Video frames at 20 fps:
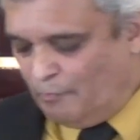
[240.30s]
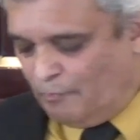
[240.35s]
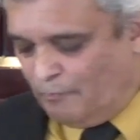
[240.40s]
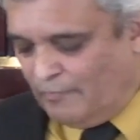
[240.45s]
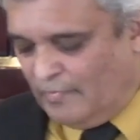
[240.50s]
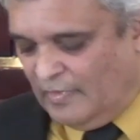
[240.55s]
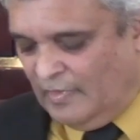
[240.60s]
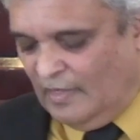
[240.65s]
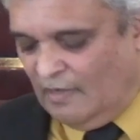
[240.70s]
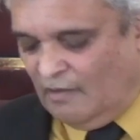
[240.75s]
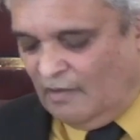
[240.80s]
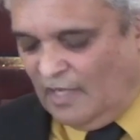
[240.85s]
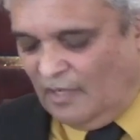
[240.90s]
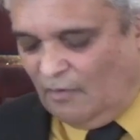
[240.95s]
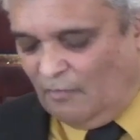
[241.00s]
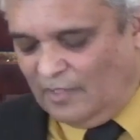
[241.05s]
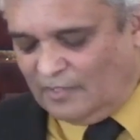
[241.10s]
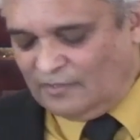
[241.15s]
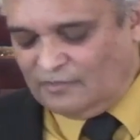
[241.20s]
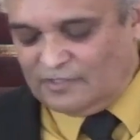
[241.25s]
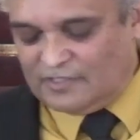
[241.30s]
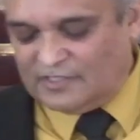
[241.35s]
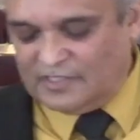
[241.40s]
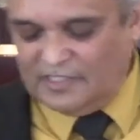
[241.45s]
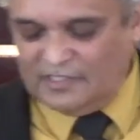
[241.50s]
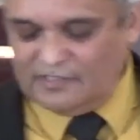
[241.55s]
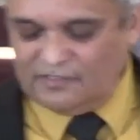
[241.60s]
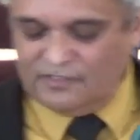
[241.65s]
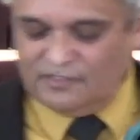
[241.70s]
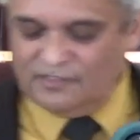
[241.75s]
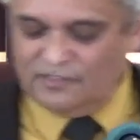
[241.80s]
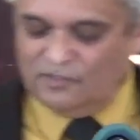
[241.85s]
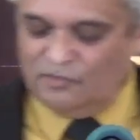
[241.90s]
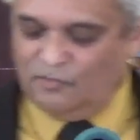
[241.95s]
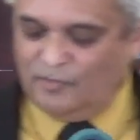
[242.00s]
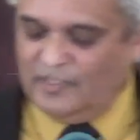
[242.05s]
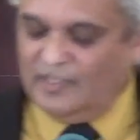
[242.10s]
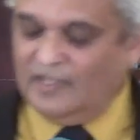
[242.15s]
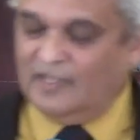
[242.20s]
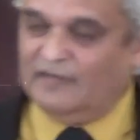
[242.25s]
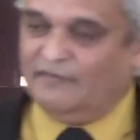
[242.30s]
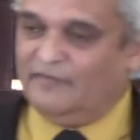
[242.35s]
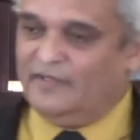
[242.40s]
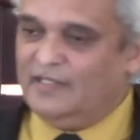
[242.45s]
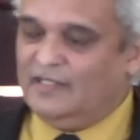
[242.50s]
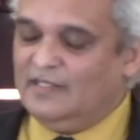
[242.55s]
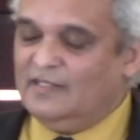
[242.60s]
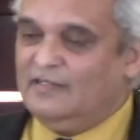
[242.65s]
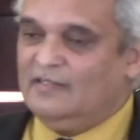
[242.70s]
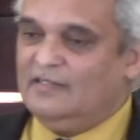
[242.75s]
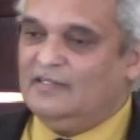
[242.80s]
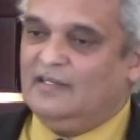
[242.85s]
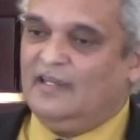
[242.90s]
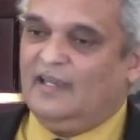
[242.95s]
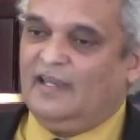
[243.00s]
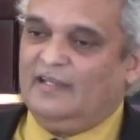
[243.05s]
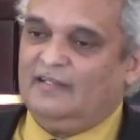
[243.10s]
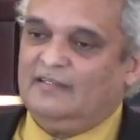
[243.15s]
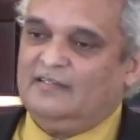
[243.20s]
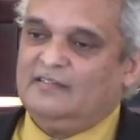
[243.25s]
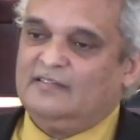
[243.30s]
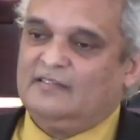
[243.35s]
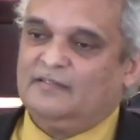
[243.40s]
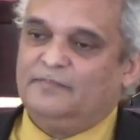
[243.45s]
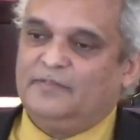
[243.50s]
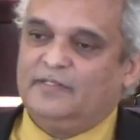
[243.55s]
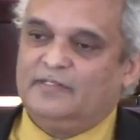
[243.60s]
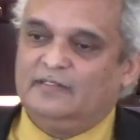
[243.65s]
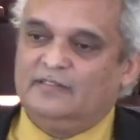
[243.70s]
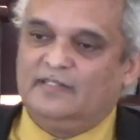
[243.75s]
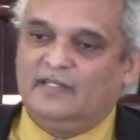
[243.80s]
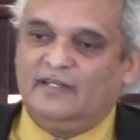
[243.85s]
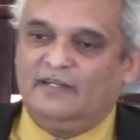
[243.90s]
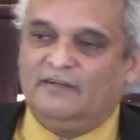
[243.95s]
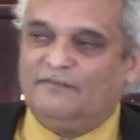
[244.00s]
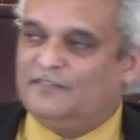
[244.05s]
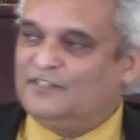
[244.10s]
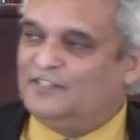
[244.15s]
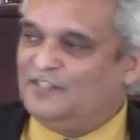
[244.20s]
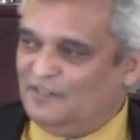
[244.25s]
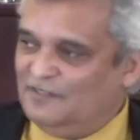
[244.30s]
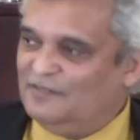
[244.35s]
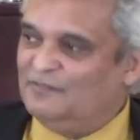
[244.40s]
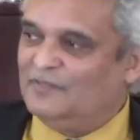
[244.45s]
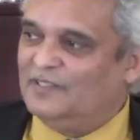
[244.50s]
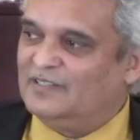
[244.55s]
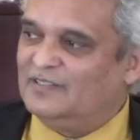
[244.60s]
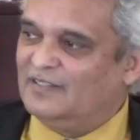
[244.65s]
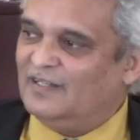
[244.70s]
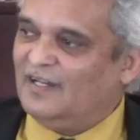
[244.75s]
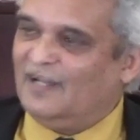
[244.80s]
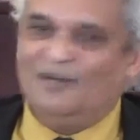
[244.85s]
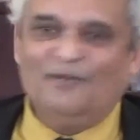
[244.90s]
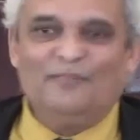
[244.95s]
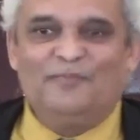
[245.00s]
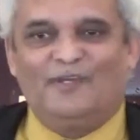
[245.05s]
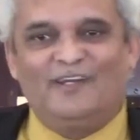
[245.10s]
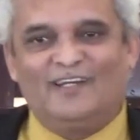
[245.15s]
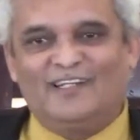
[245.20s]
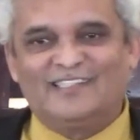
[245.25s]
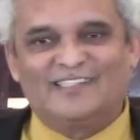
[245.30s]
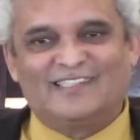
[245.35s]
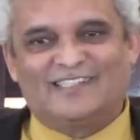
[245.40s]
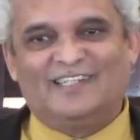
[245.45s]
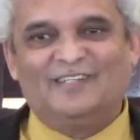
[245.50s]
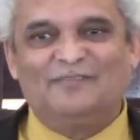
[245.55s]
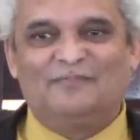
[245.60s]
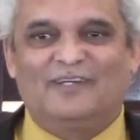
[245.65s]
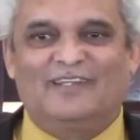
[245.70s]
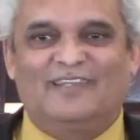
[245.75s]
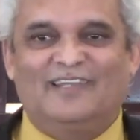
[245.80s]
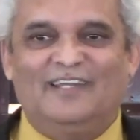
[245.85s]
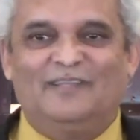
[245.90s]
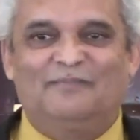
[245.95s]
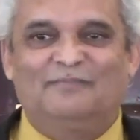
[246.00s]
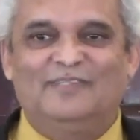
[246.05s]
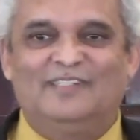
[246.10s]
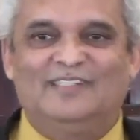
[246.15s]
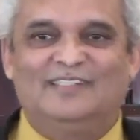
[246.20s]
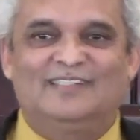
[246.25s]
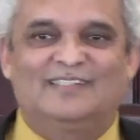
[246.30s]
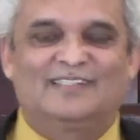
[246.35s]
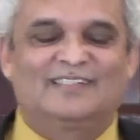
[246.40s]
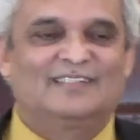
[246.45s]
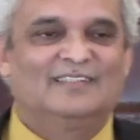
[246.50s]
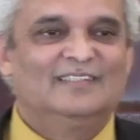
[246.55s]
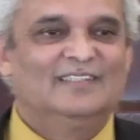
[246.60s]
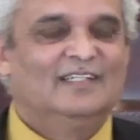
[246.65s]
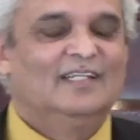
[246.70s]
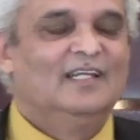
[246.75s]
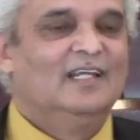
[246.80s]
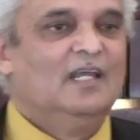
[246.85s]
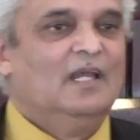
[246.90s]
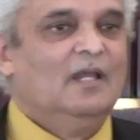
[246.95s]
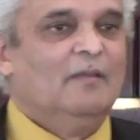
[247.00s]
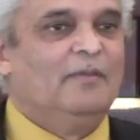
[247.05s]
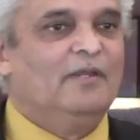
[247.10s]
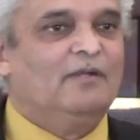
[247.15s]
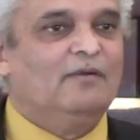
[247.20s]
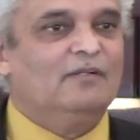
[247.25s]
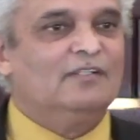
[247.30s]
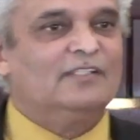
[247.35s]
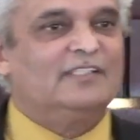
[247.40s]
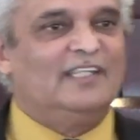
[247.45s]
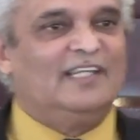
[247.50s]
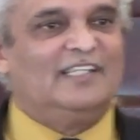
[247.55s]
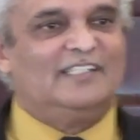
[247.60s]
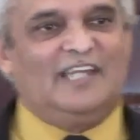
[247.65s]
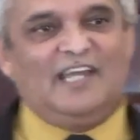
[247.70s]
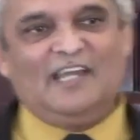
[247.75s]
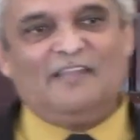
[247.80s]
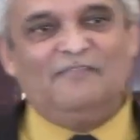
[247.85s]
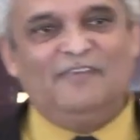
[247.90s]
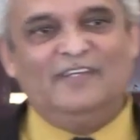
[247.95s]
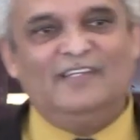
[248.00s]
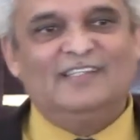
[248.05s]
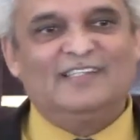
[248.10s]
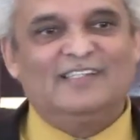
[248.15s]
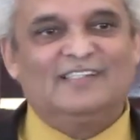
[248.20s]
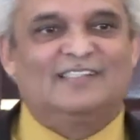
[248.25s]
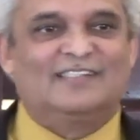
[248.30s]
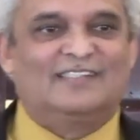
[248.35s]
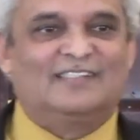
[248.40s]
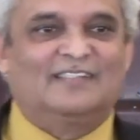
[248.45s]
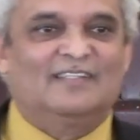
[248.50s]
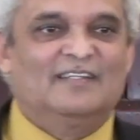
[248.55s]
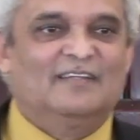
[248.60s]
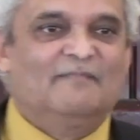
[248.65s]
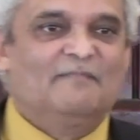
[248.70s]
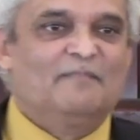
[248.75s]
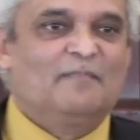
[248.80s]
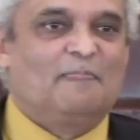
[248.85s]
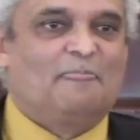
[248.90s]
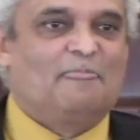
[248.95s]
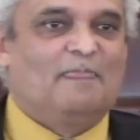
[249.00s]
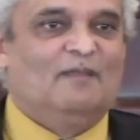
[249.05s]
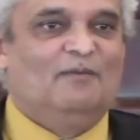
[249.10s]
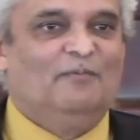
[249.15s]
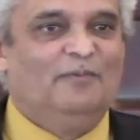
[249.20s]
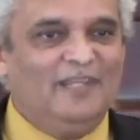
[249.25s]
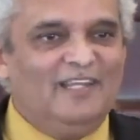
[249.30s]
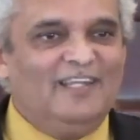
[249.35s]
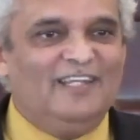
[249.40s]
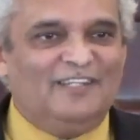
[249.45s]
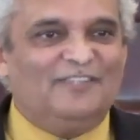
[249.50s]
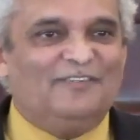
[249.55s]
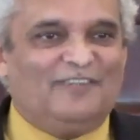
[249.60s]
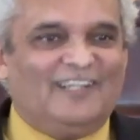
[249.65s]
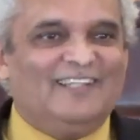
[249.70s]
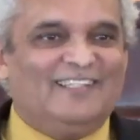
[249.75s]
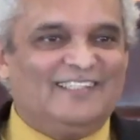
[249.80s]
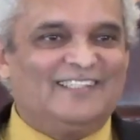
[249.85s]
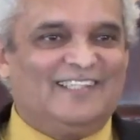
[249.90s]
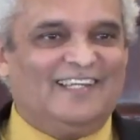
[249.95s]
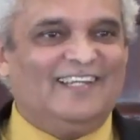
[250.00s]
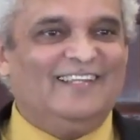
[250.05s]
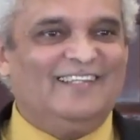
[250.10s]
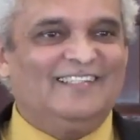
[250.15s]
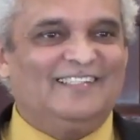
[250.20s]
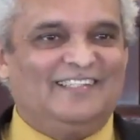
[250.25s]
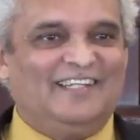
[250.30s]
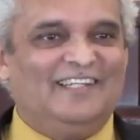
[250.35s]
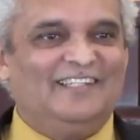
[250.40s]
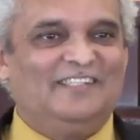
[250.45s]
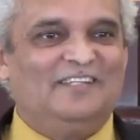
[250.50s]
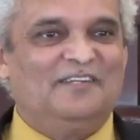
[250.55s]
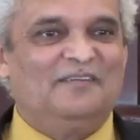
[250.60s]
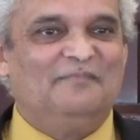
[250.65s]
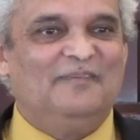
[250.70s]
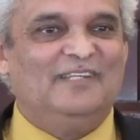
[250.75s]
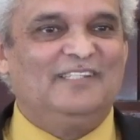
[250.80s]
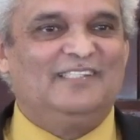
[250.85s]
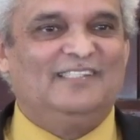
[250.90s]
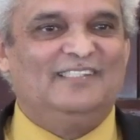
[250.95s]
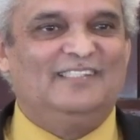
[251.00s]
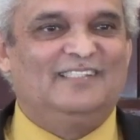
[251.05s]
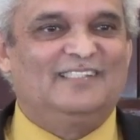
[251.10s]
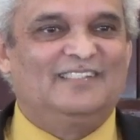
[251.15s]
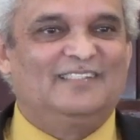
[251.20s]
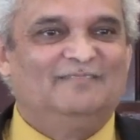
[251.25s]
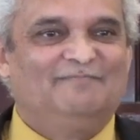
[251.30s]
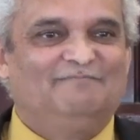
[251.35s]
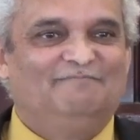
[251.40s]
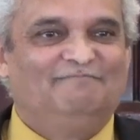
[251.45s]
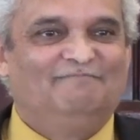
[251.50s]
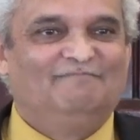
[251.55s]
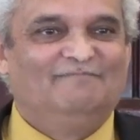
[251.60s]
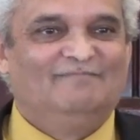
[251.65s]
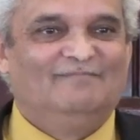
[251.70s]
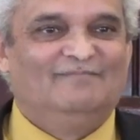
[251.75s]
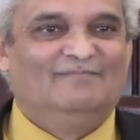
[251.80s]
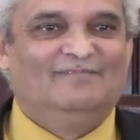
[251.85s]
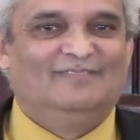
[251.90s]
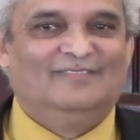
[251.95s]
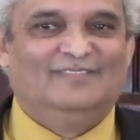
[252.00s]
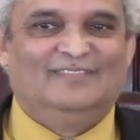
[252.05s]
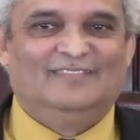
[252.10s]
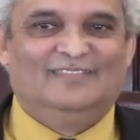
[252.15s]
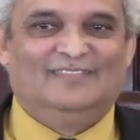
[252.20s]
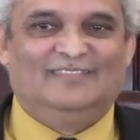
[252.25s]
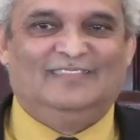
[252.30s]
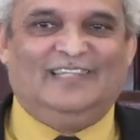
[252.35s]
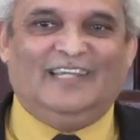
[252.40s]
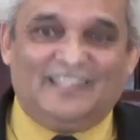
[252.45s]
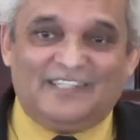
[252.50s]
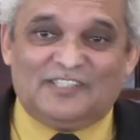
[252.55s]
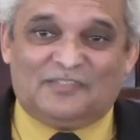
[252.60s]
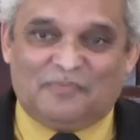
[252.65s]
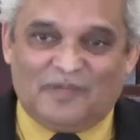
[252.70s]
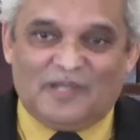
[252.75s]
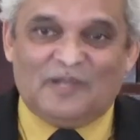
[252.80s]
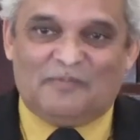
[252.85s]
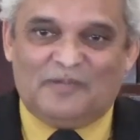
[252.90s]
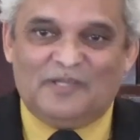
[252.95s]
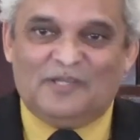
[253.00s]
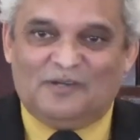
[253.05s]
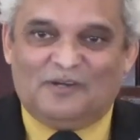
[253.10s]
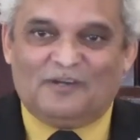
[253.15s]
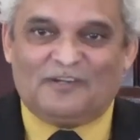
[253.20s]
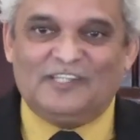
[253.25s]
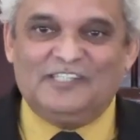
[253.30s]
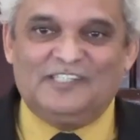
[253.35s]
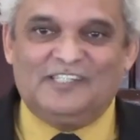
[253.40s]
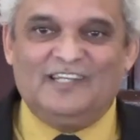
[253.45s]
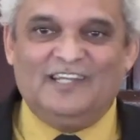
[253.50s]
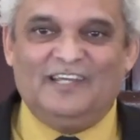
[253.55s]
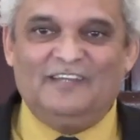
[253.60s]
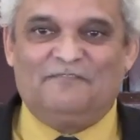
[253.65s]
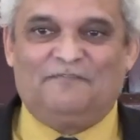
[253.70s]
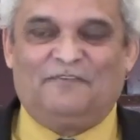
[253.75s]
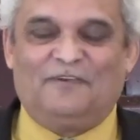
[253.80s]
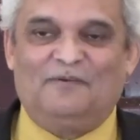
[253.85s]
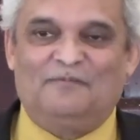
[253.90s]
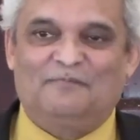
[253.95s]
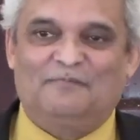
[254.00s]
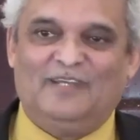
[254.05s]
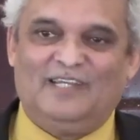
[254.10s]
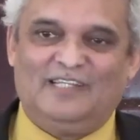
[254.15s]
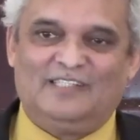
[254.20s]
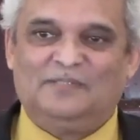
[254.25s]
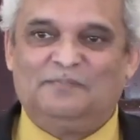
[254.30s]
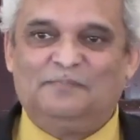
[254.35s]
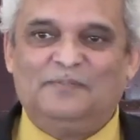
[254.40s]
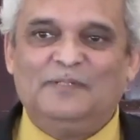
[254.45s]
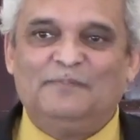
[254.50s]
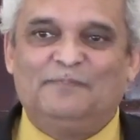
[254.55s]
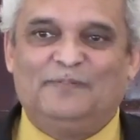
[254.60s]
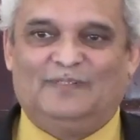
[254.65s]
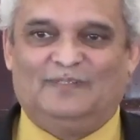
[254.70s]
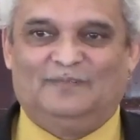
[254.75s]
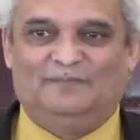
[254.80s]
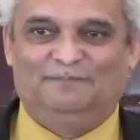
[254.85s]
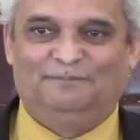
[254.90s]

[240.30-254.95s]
Now, I want to say to you, we're living in the antitypical Day of Atonement. I hope you understand what that means. Because as Adventists, we need to understand the sanctuary message. That is where we originate from as a people.